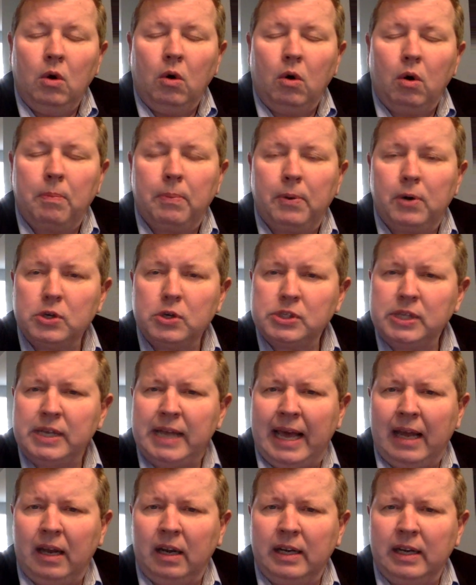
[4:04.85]
Or
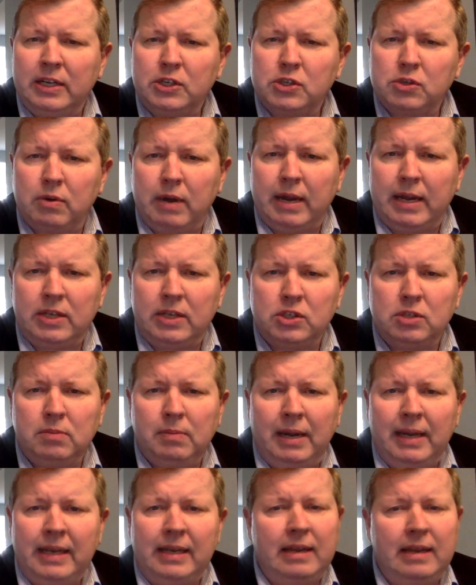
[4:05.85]
personality traits. You
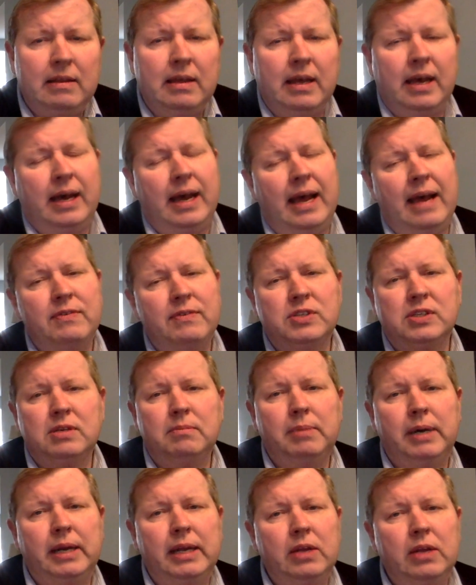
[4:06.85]
might have
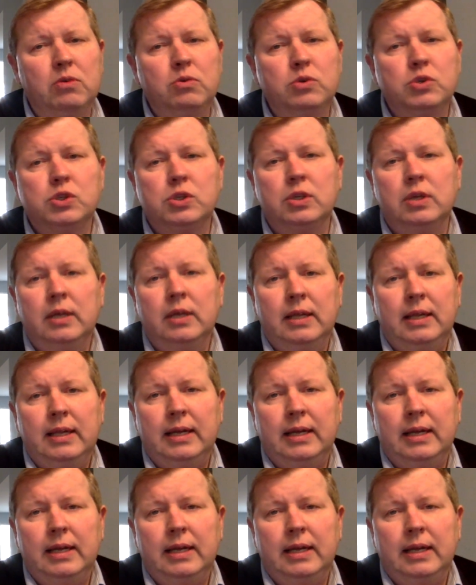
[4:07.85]
somebody who's